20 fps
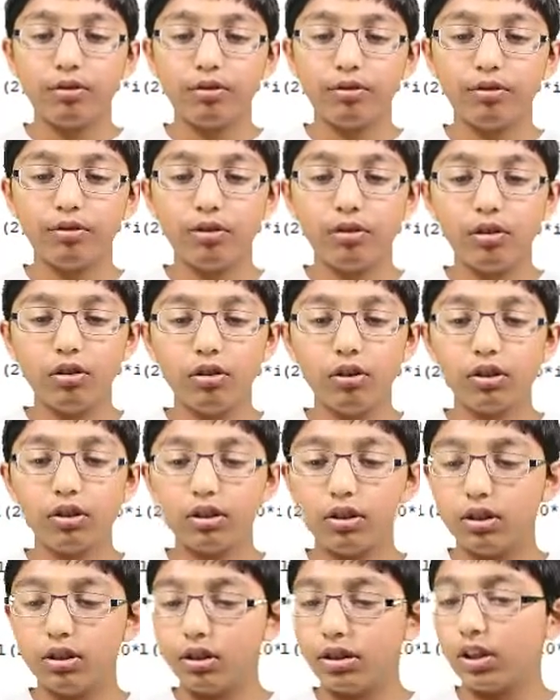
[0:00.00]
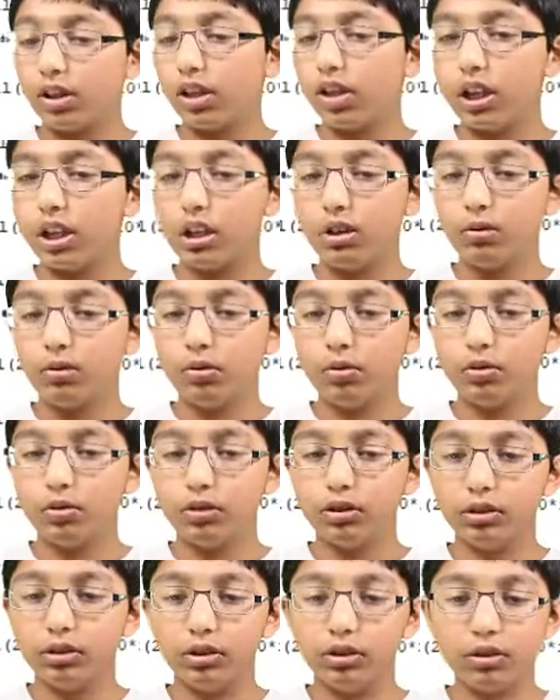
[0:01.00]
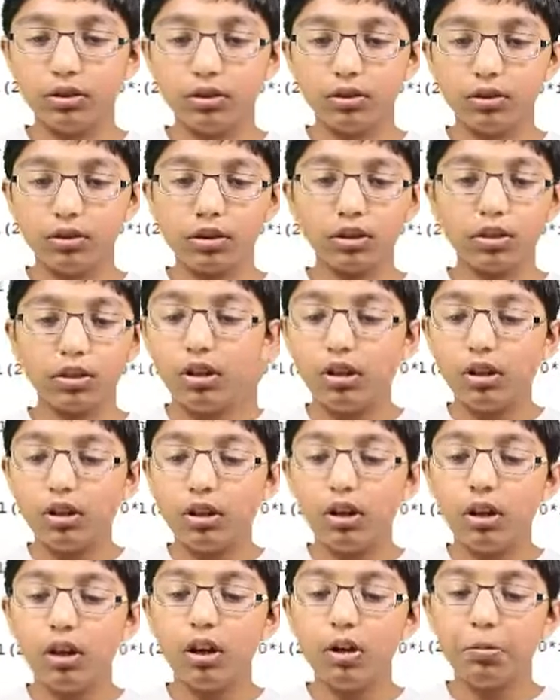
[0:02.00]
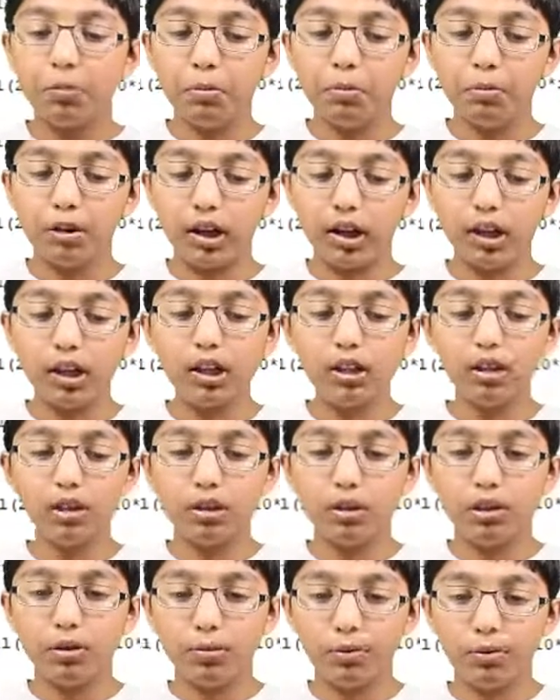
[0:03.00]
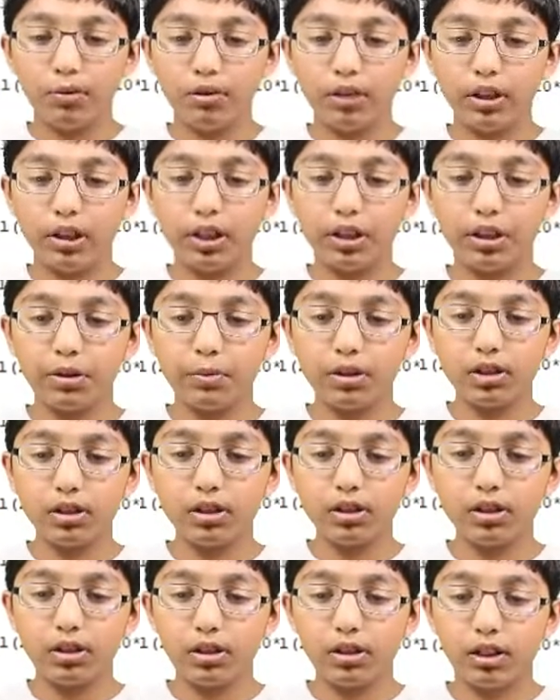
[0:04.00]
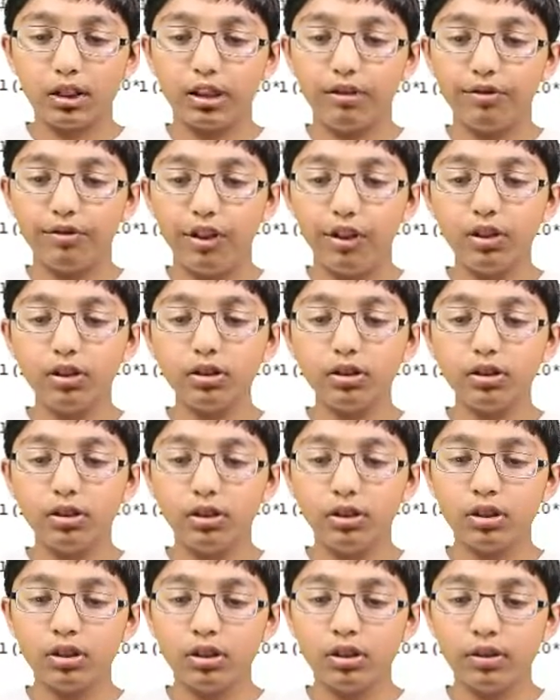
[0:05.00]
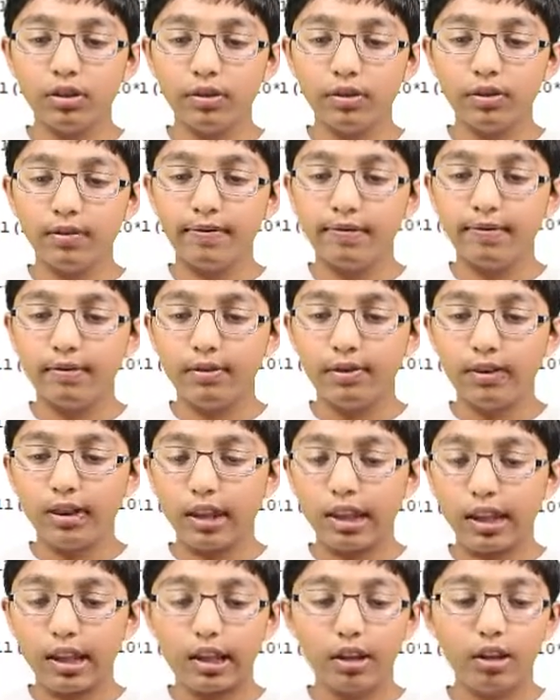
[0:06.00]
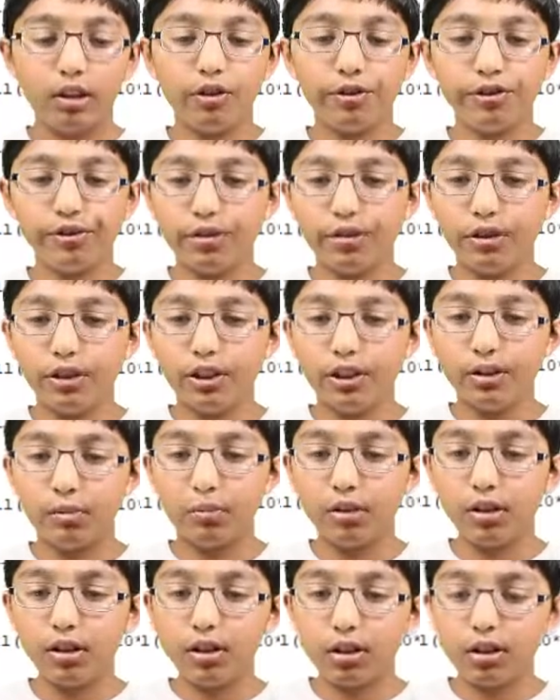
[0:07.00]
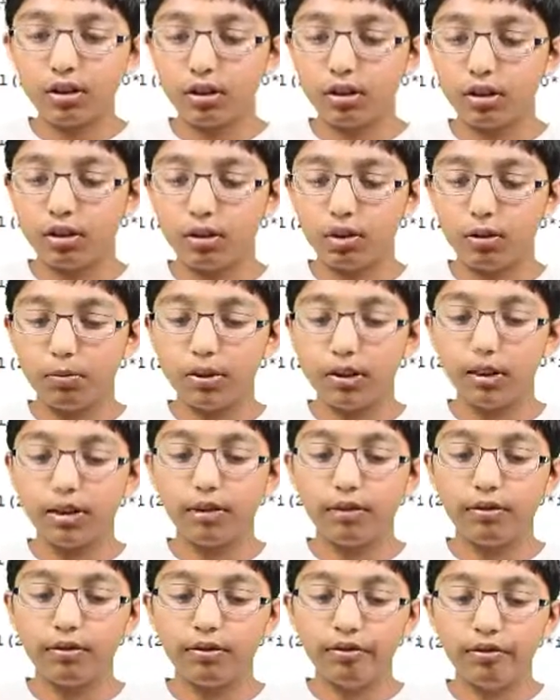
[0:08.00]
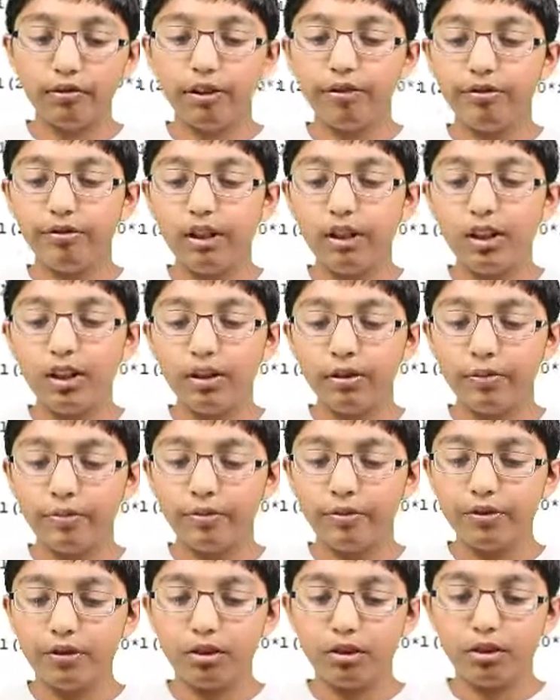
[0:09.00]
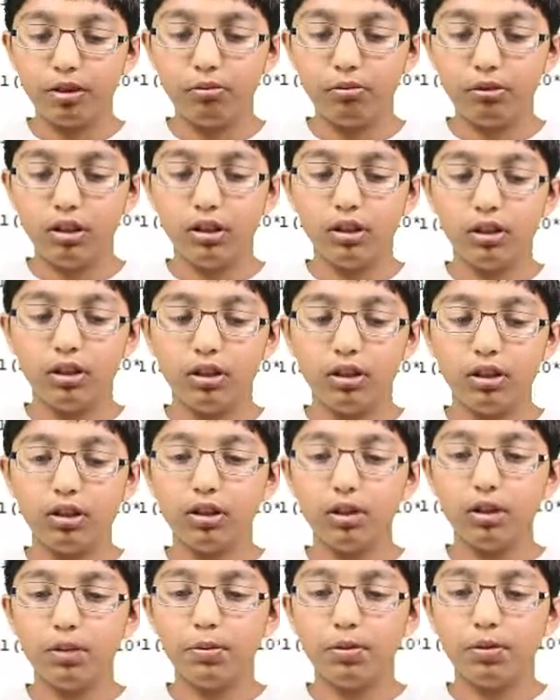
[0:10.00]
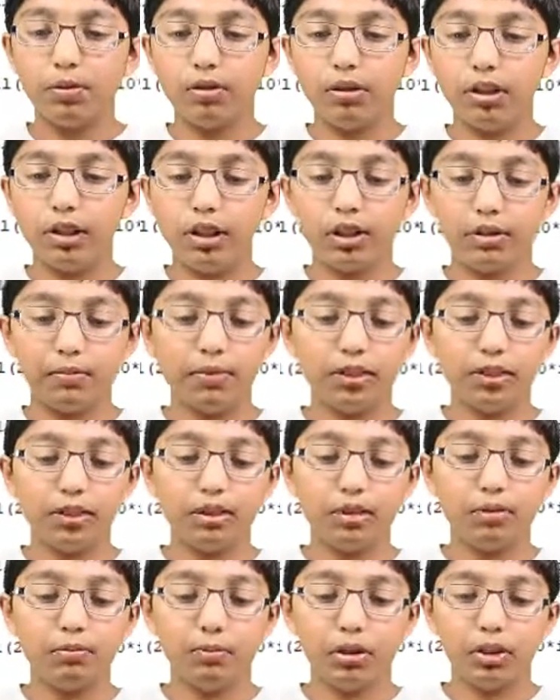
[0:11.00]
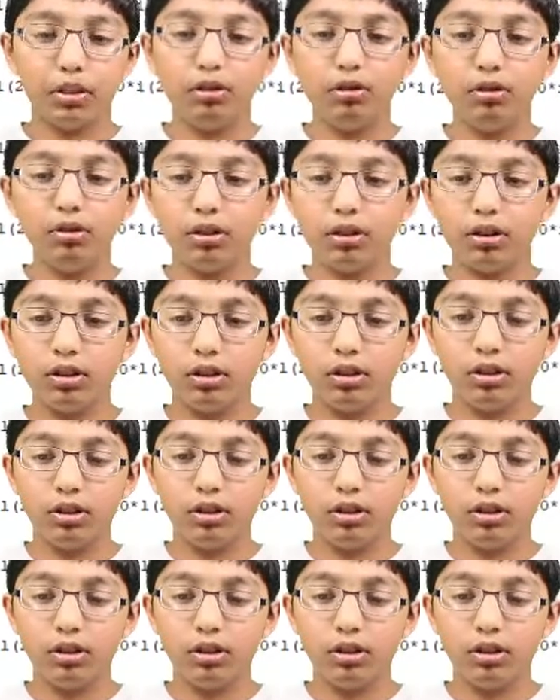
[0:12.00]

font equals open brackets, open quotation marks, default, close quotation marks, comma 50, comma open quotation marks bold,